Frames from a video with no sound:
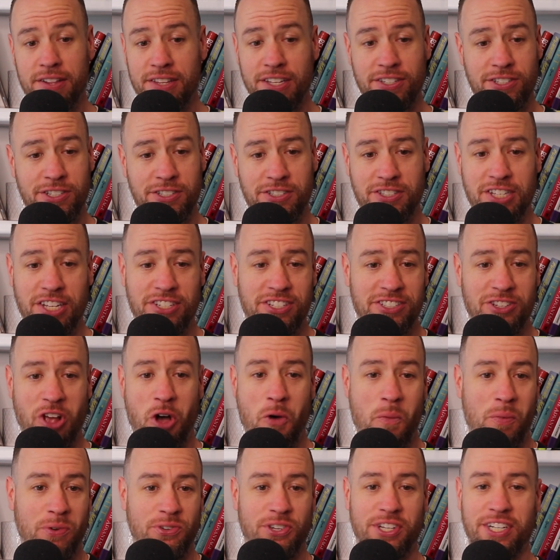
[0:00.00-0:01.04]
this is
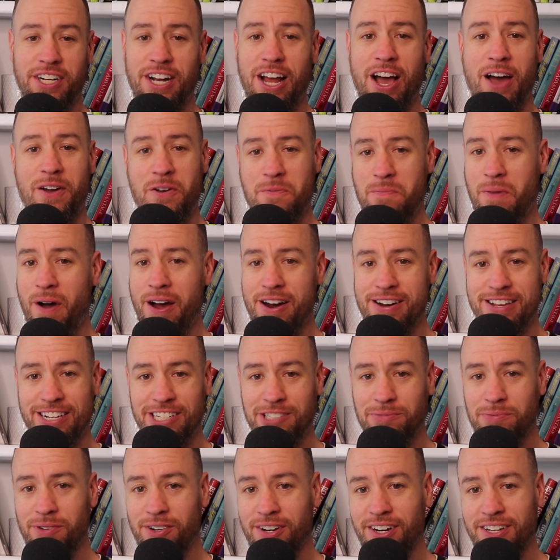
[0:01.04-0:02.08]
almost like an out of body
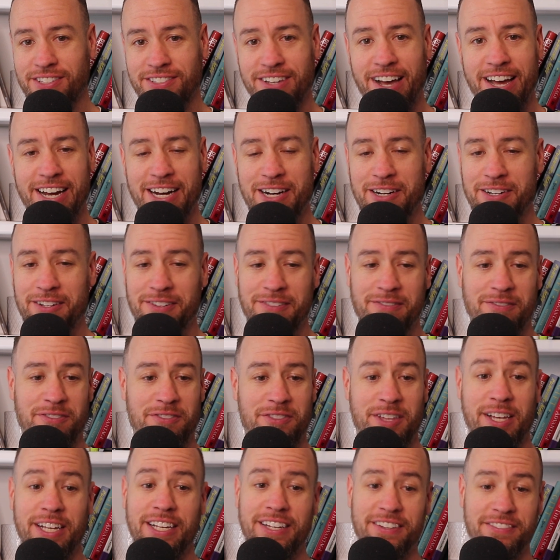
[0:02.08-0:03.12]
experience. I didn't
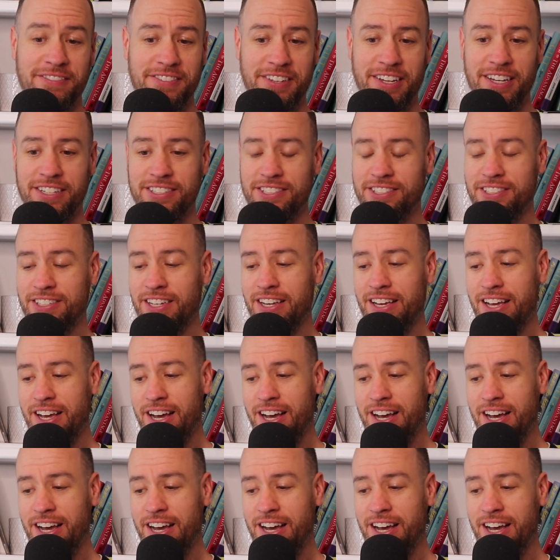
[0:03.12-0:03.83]
think of this.